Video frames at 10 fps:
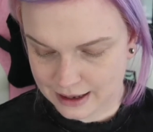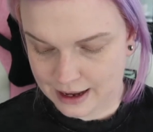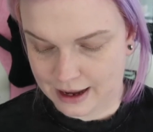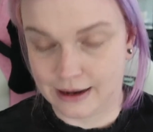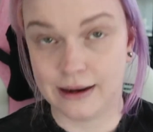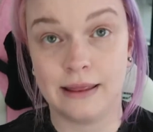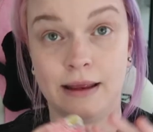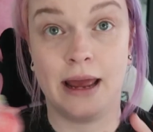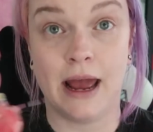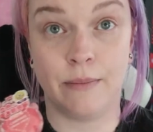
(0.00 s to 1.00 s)
And
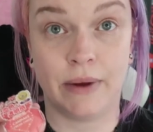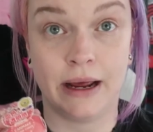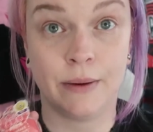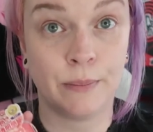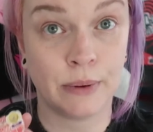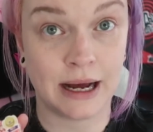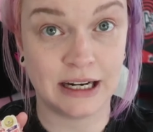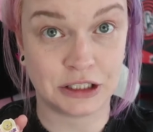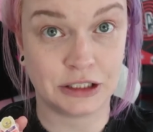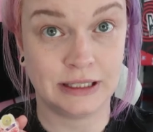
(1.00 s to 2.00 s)
the CanMake
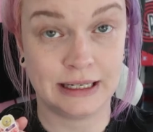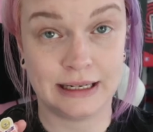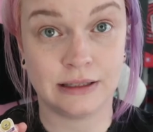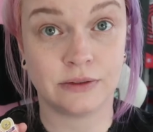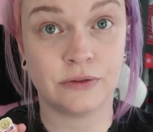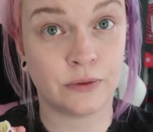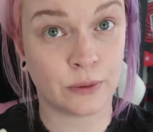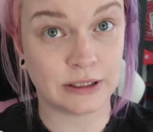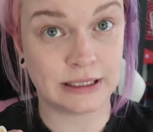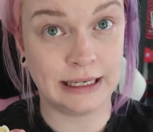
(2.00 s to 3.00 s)
blush is
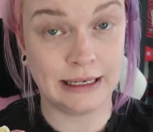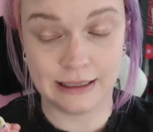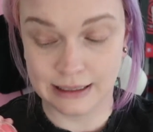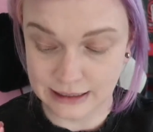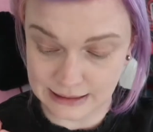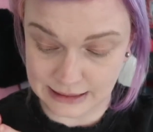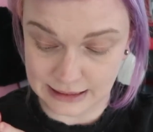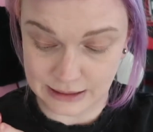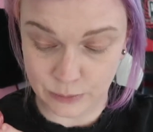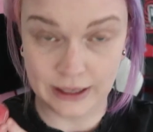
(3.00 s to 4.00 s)
fourteen
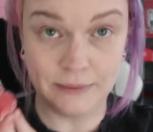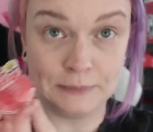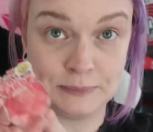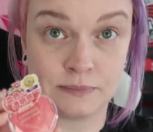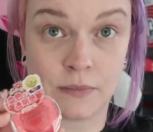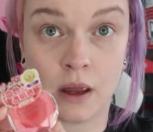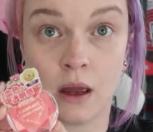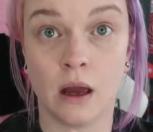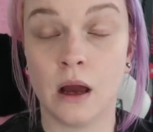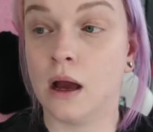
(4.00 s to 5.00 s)
sixty-one.
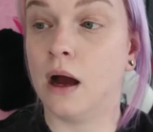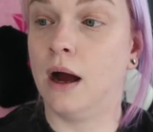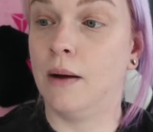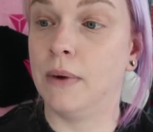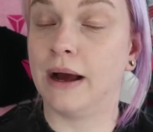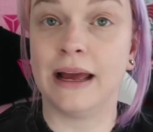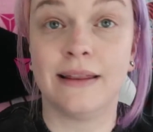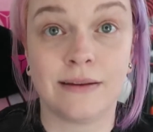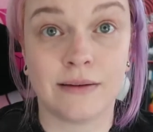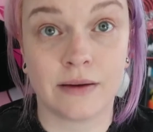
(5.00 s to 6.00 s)
Um,
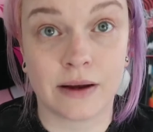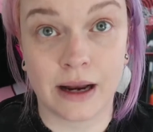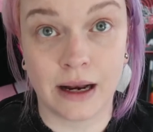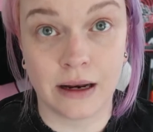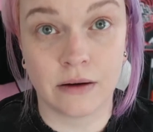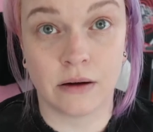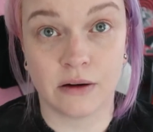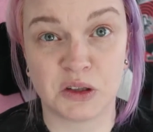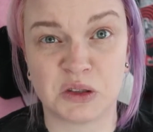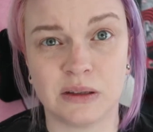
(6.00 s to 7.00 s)
again, this is in Canadian
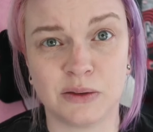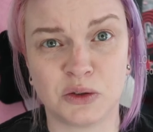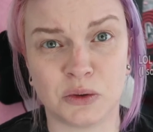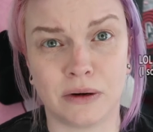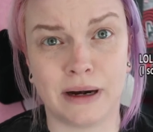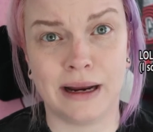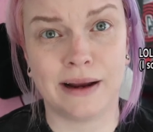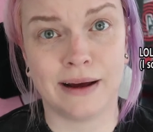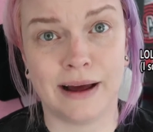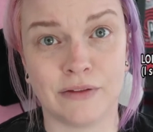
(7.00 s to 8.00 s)
dollars.
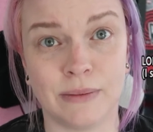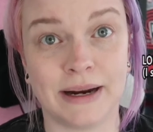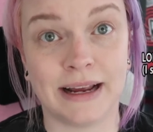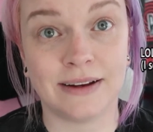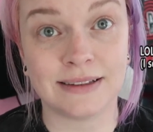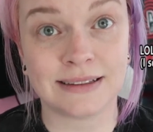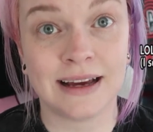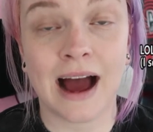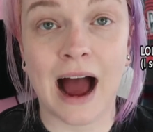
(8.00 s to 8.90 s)
Sorry, everybody else.